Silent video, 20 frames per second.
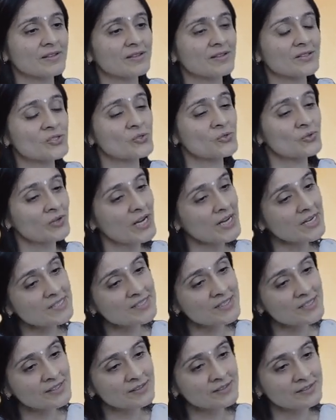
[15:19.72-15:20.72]
So right
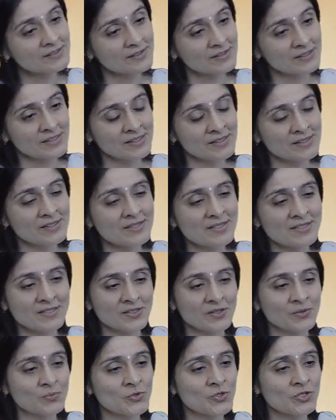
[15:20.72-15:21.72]
here in the
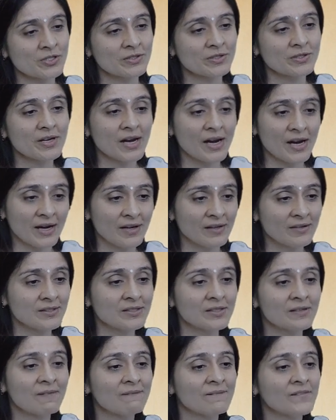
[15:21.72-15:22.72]
scripture
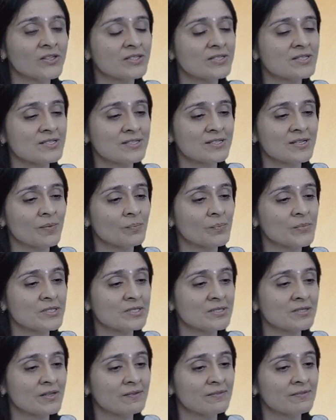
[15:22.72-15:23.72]
at verse number
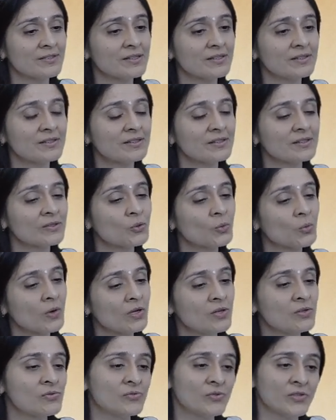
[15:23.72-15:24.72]
7, the
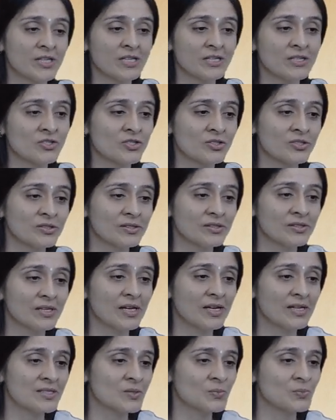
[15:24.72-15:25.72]
qualification
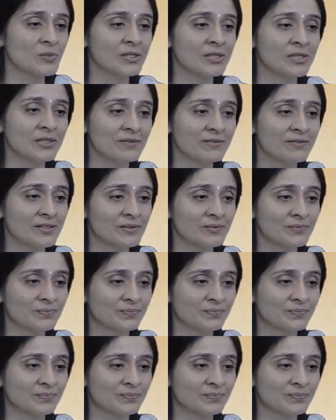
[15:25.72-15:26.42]
has been given.